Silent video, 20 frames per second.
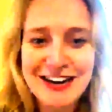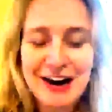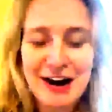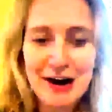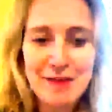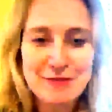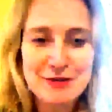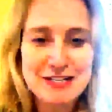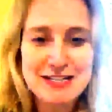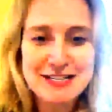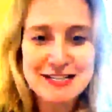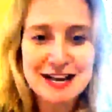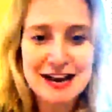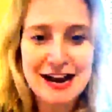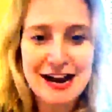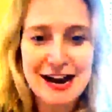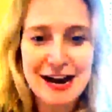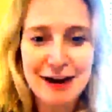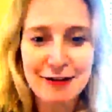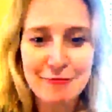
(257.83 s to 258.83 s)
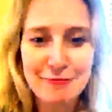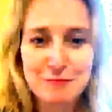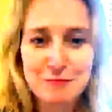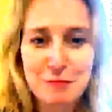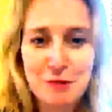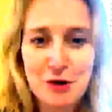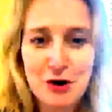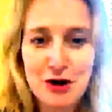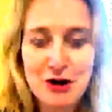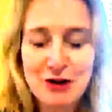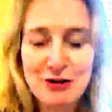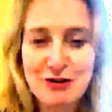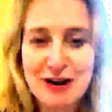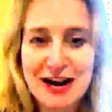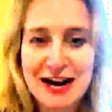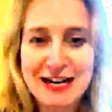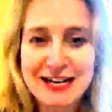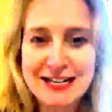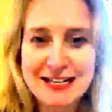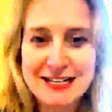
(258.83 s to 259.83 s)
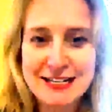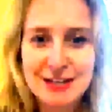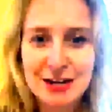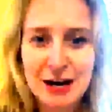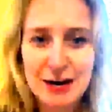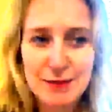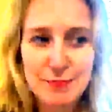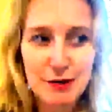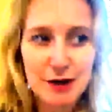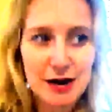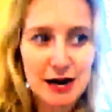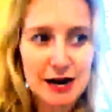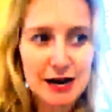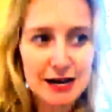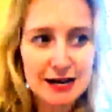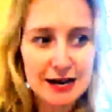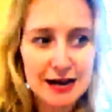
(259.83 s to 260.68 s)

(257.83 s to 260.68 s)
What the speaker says: I'm just walking around inside my